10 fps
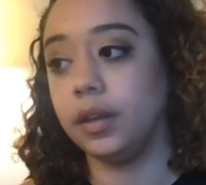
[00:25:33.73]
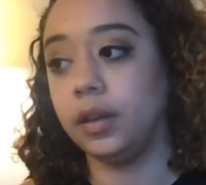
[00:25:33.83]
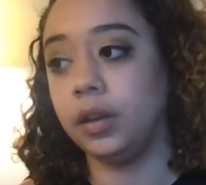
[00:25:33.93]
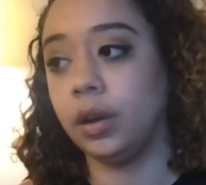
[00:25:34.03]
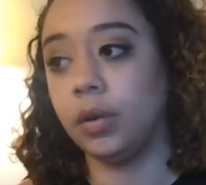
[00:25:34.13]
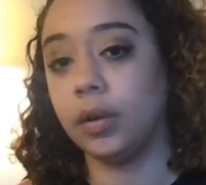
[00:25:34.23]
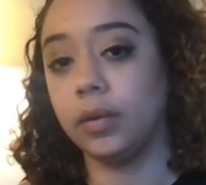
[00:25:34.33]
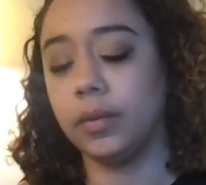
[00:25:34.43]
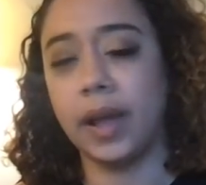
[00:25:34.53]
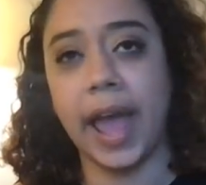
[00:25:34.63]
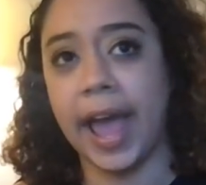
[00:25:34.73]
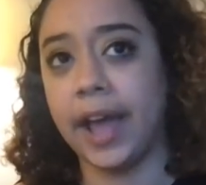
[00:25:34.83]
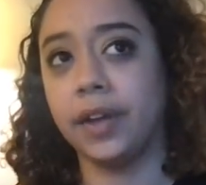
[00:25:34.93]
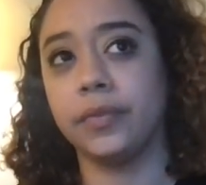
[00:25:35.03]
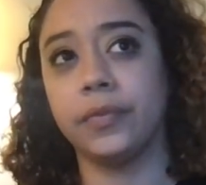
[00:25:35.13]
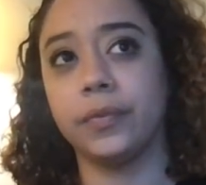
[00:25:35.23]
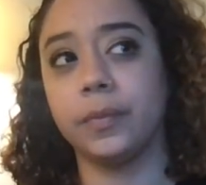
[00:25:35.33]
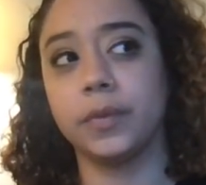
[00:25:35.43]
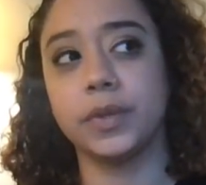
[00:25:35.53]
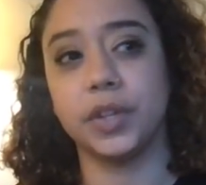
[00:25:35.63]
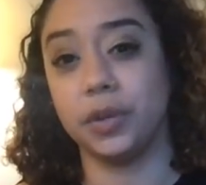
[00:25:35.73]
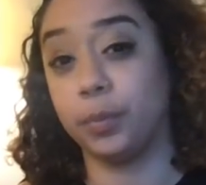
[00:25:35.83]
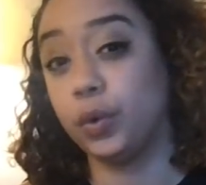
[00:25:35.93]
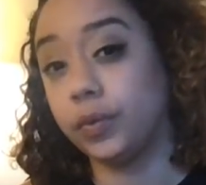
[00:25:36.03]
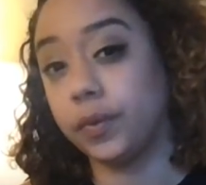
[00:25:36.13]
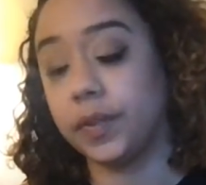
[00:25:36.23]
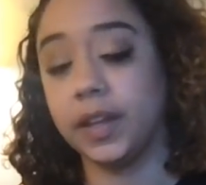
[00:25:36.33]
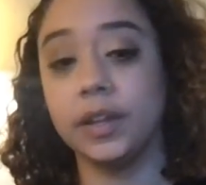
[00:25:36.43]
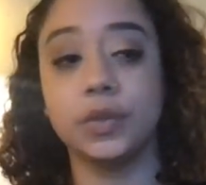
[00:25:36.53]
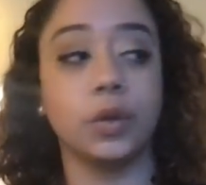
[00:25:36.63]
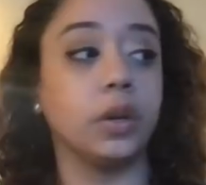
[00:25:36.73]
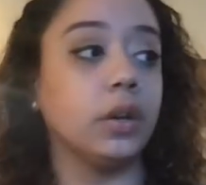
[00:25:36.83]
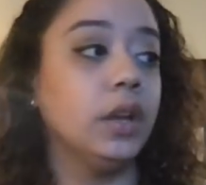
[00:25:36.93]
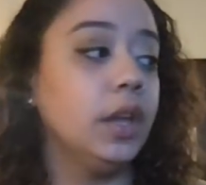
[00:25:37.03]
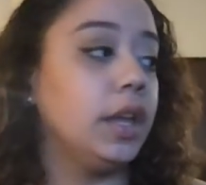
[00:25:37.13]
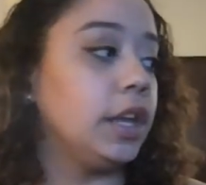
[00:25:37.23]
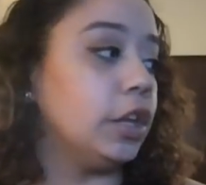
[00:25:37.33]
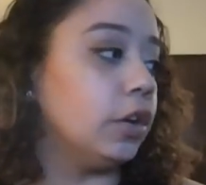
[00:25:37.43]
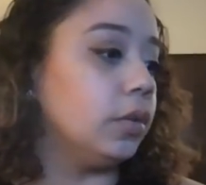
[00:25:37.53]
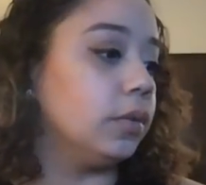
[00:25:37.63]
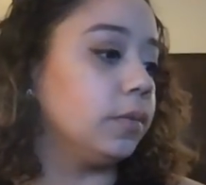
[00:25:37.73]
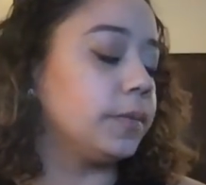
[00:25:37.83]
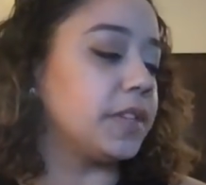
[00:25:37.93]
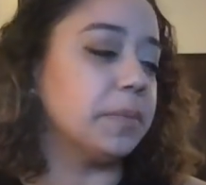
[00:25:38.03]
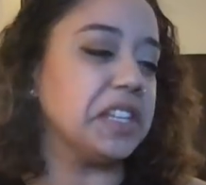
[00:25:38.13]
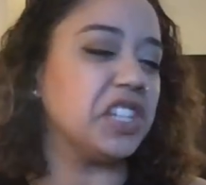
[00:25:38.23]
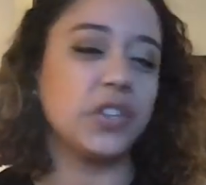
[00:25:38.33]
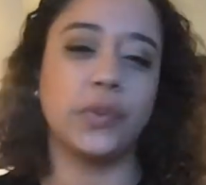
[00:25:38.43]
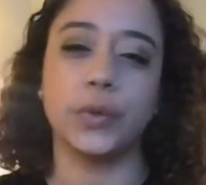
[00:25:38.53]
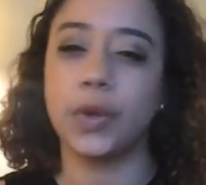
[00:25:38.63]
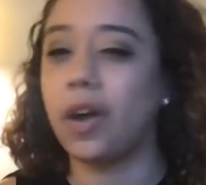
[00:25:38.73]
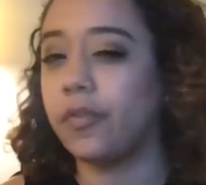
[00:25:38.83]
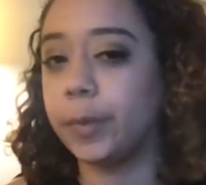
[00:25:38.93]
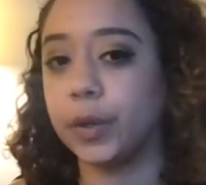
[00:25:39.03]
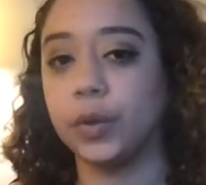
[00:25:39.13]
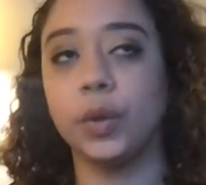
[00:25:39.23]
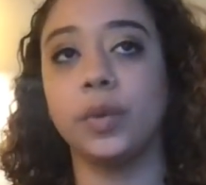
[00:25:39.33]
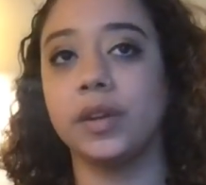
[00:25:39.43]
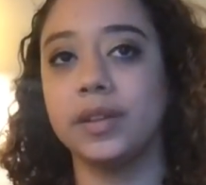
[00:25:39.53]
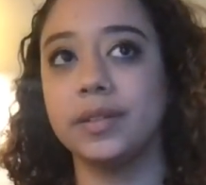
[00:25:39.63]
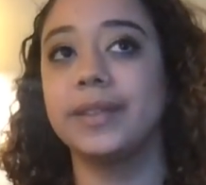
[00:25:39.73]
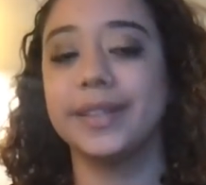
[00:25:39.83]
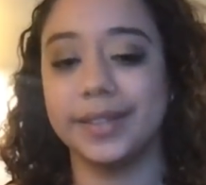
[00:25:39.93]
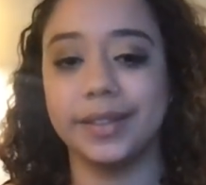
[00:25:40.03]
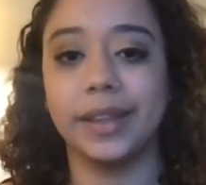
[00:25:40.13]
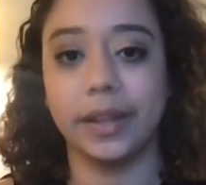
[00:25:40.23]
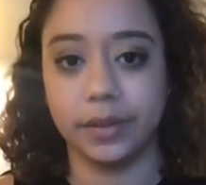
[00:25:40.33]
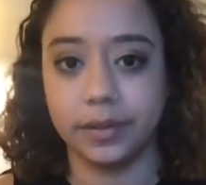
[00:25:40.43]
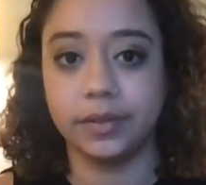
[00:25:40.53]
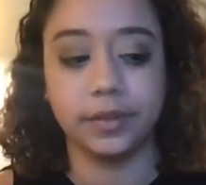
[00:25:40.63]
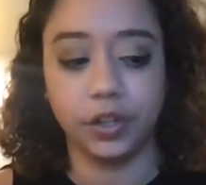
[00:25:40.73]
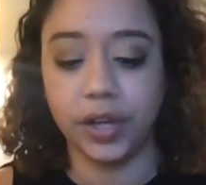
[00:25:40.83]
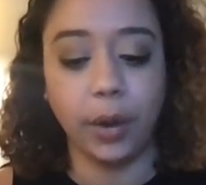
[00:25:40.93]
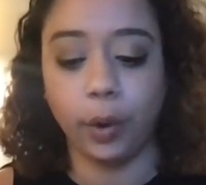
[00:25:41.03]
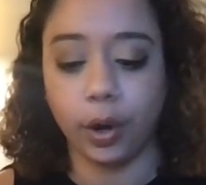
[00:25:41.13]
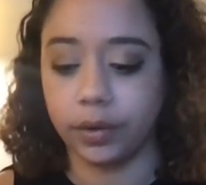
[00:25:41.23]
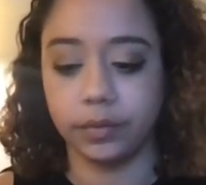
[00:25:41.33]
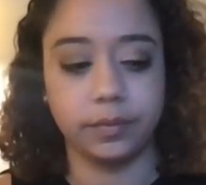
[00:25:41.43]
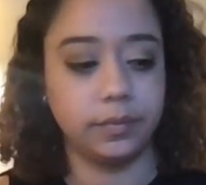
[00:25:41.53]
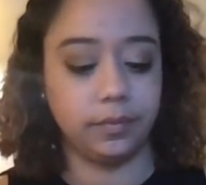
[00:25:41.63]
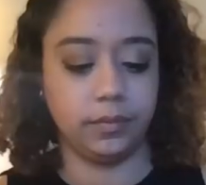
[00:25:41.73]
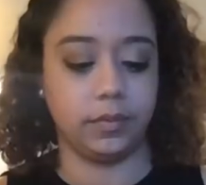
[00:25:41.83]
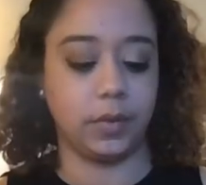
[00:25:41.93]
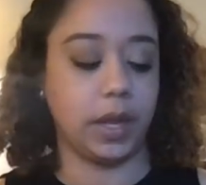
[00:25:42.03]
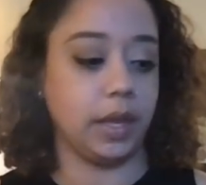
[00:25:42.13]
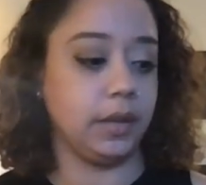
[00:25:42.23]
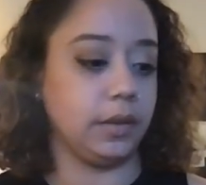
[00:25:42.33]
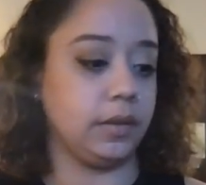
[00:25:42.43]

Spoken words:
you don't have certain proof of things, or, you know, something just feels off, but you don't know what it is. Listen to that. You're not wrong. Okay.